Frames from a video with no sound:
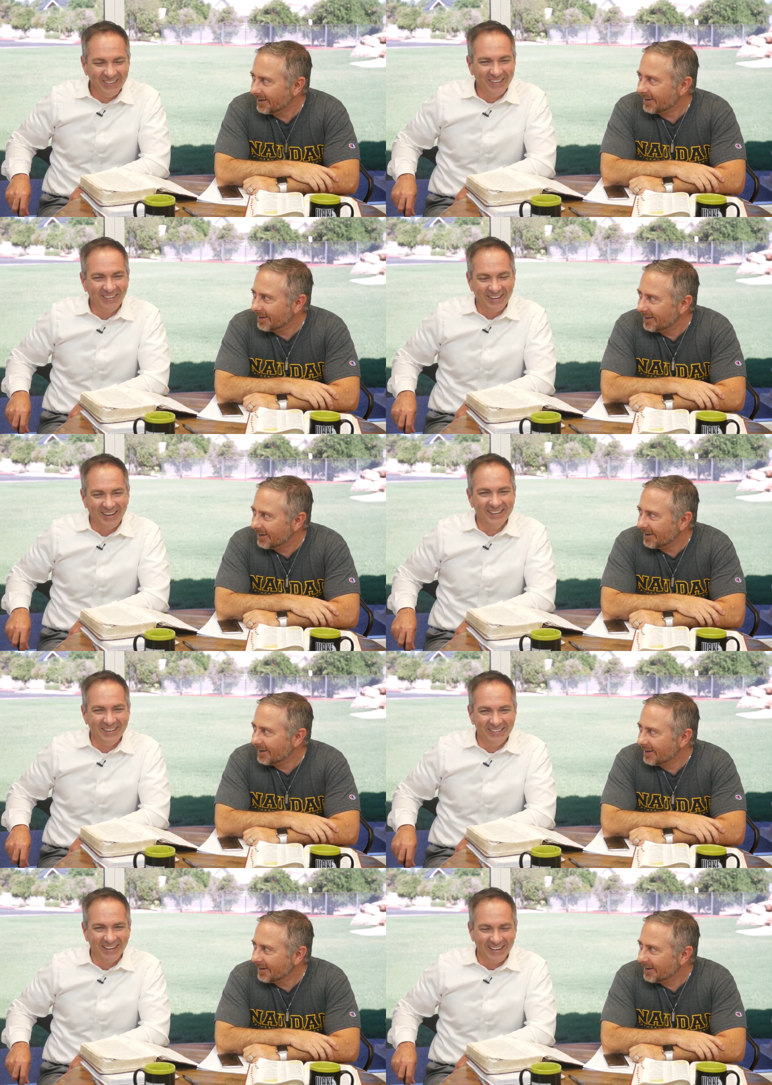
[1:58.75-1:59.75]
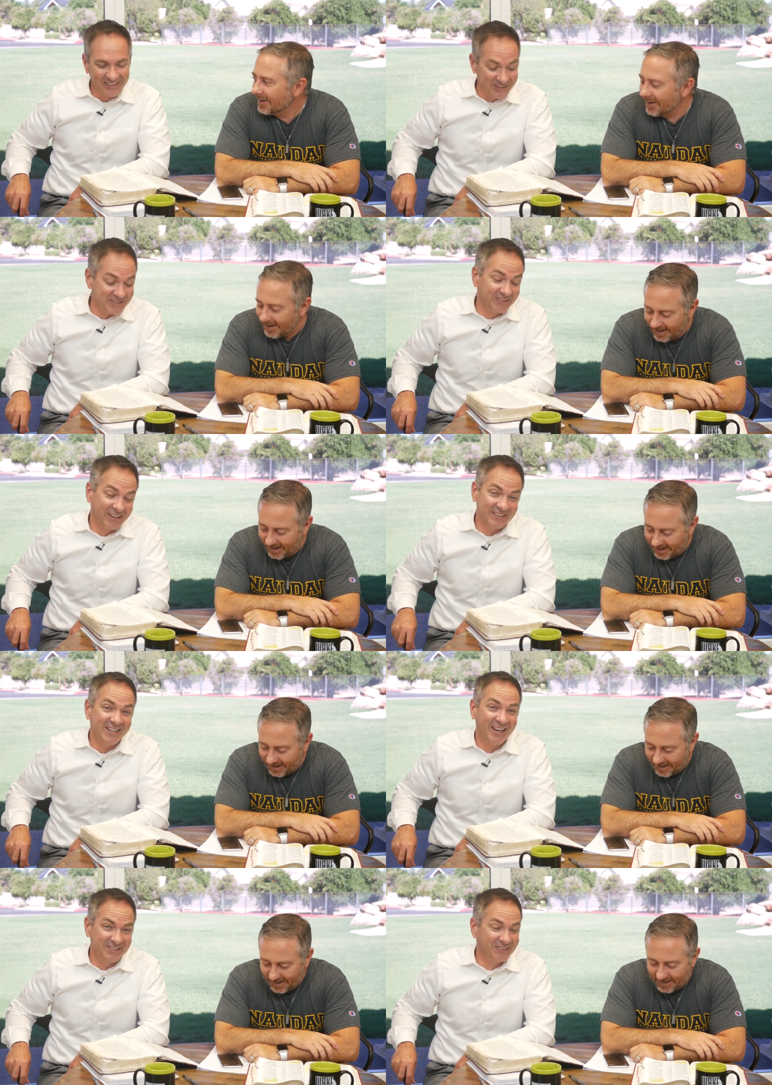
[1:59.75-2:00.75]
Speaker 1: well, I'm glad to hear that. You can still get
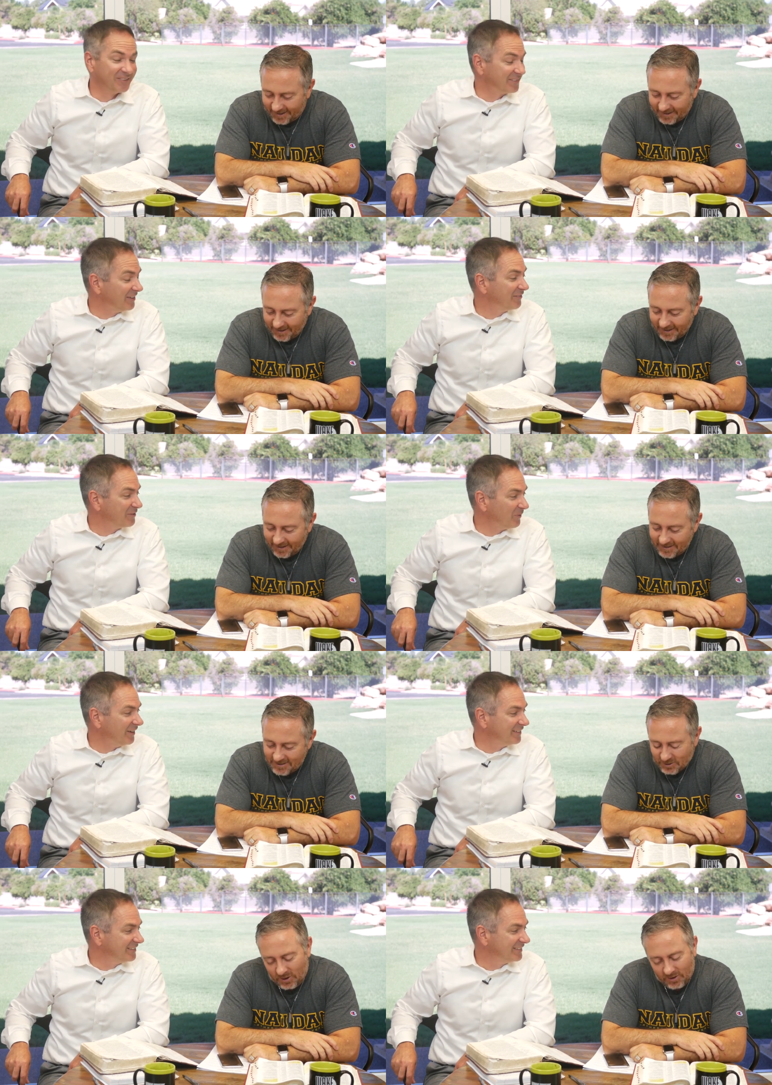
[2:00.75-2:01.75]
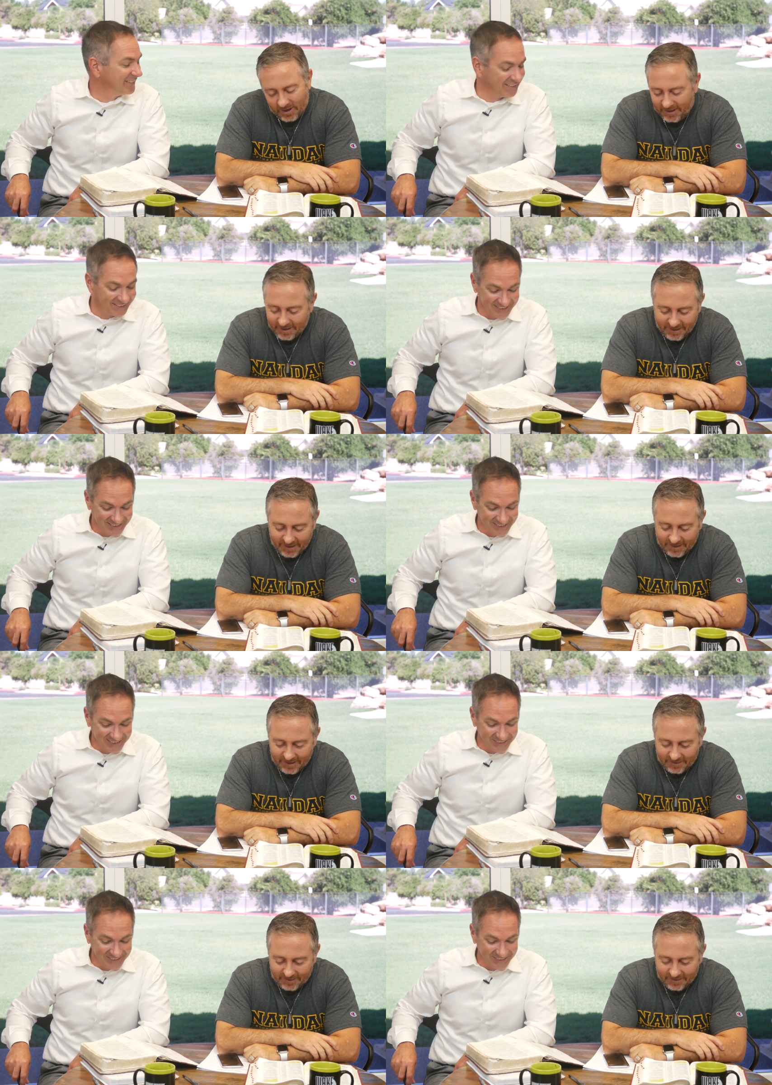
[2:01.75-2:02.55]
tattoos though if you want. Sure. Yeah, yeah, yeah.